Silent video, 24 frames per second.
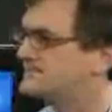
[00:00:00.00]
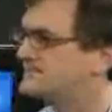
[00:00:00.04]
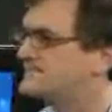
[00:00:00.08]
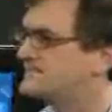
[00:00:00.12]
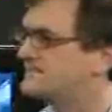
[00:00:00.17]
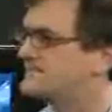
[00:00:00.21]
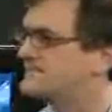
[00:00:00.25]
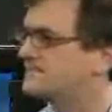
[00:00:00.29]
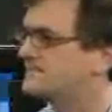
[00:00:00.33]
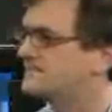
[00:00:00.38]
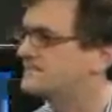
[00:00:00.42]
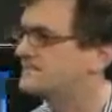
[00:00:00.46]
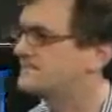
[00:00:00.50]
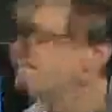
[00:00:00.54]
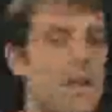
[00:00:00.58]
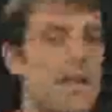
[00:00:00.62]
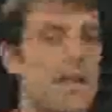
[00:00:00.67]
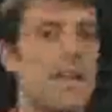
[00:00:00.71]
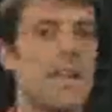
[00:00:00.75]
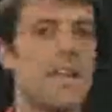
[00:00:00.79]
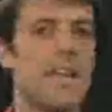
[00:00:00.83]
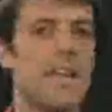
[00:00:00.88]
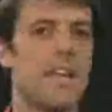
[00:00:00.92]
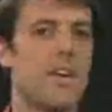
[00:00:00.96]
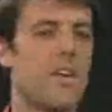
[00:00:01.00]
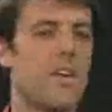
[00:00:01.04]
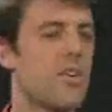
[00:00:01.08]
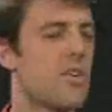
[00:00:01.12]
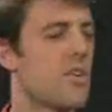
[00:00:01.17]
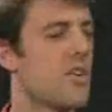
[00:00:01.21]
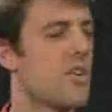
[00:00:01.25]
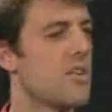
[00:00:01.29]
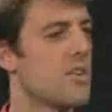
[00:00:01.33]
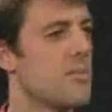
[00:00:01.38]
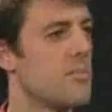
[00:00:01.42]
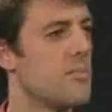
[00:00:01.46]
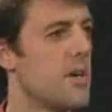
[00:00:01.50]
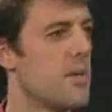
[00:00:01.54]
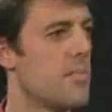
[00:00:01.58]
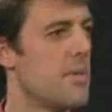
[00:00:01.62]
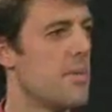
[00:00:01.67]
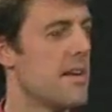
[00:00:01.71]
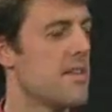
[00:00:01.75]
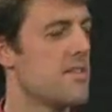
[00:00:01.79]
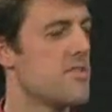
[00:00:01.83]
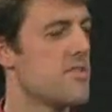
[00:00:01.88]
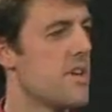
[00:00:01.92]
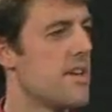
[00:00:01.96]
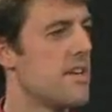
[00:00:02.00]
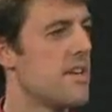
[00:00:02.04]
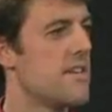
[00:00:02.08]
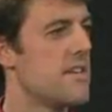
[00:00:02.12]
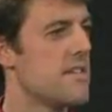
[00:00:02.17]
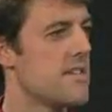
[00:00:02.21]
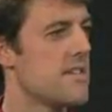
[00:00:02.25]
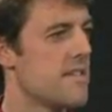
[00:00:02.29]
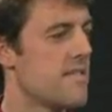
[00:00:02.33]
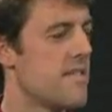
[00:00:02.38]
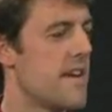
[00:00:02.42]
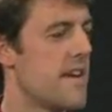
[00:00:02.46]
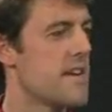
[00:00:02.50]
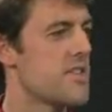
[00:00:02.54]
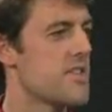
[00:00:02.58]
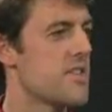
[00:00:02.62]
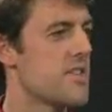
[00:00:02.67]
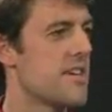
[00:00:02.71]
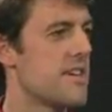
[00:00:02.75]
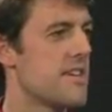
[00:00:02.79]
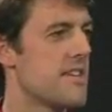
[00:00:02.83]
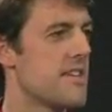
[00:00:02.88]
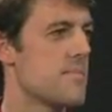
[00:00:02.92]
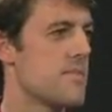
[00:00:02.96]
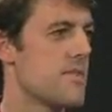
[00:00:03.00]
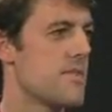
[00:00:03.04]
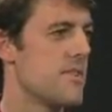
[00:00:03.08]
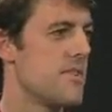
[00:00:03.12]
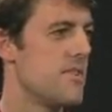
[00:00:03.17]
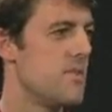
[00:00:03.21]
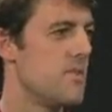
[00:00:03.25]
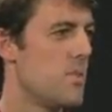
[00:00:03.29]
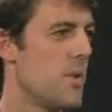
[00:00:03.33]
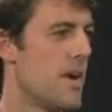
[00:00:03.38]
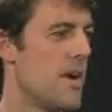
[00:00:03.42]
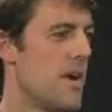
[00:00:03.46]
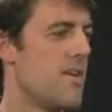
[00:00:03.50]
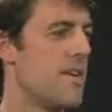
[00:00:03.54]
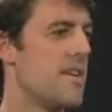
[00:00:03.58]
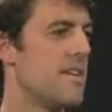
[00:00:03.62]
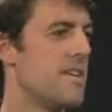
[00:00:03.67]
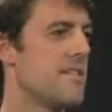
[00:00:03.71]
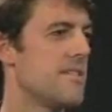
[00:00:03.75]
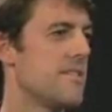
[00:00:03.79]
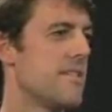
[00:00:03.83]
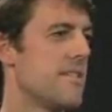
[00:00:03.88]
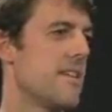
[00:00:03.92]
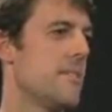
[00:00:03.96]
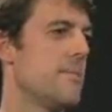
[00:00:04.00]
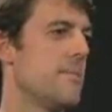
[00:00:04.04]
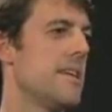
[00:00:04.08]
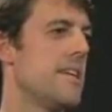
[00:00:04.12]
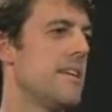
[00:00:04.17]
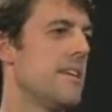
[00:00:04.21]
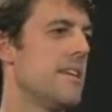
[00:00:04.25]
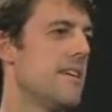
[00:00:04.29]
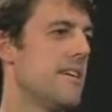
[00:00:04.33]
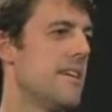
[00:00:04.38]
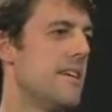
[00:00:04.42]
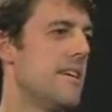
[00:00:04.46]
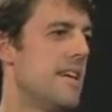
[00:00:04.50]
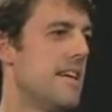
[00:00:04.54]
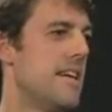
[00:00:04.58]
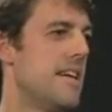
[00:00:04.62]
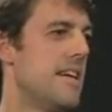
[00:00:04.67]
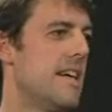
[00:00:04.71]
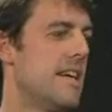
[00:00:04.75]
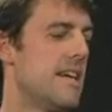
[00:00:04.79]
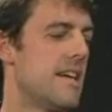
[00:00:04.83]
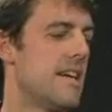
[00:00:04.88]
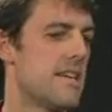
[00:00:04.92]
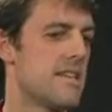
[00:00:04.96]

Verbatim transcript: Uh, well, in, in Hong Kong, the mobile trend is a fashion item, so you wear it, right? I mean, uh, okay.